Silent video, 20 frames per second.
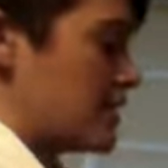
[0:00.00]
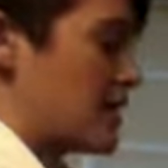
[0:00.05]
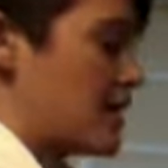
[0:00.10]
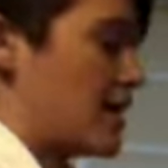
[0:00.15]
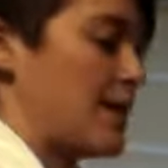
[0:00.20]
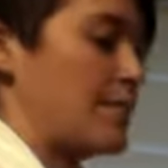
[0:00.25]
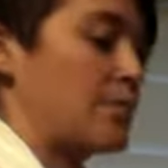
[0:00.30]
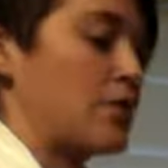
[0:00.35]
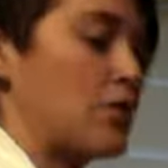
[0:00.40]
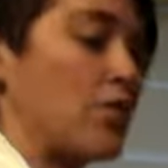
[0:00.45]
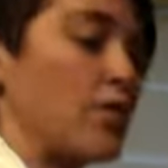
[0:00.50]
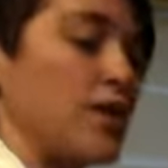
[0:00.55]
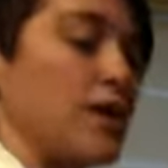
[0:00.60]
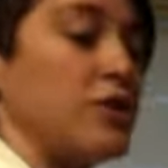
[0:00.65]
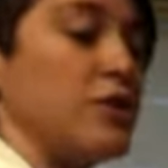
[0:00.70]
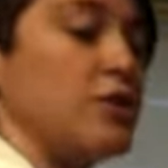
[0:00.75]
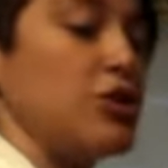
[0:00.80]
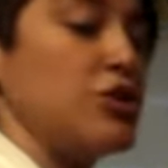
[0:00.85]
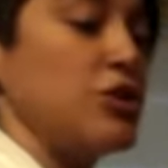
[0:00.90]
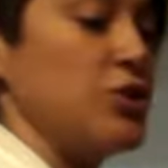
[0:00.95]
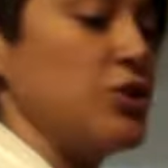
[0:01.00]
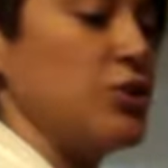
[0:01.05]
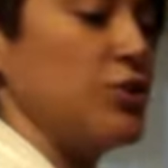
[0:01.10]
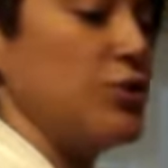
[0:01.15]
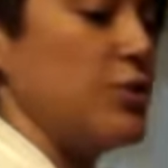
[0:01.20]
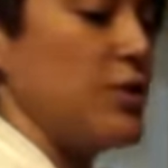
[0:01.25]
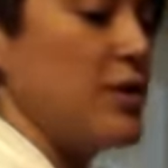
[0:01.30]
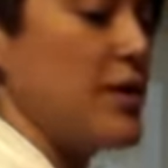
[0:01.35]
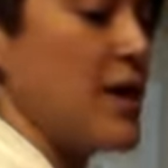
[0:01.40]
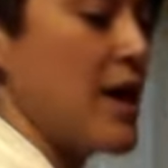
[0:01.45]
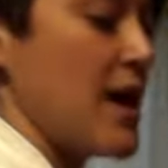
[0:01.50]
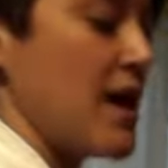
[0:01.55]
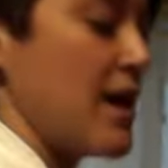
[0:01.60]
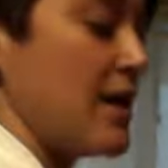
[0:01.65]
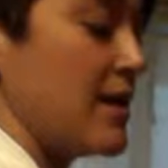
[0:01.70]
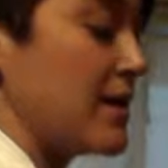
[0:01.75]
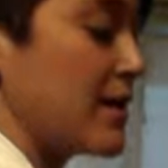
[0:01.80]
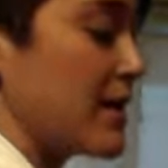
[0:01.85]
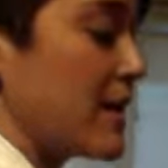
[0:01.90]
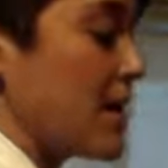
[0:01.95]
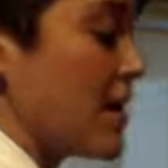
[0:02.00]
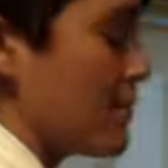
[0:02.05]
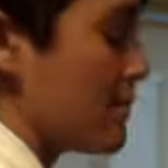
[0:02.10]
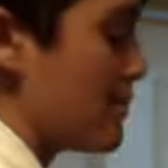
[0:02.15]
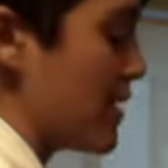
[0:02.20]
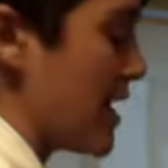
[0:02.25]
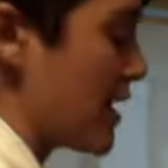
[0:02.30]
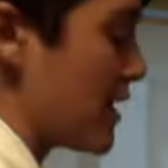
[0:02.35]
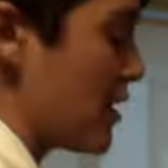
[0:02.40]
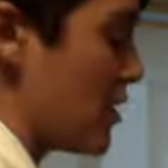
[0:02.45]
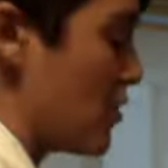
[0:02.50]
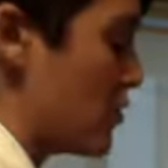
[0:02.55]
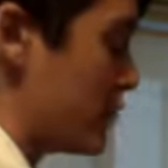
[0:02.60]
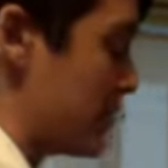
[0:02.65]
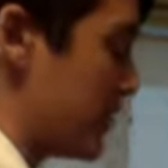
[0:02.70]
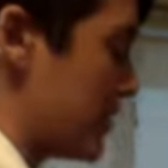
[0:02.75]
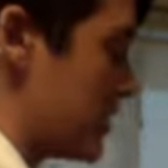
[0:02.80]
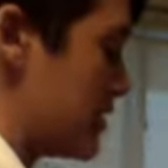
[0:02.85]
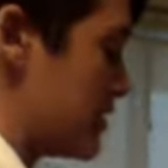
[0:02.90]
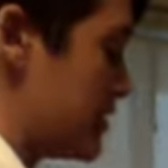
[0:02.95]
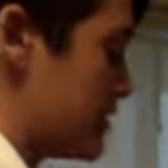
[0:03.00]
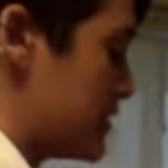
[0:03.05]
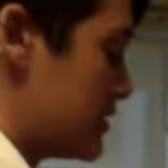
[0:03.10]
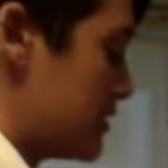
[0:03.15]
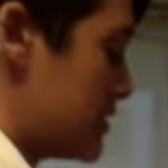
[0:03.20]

I'm going to then come back over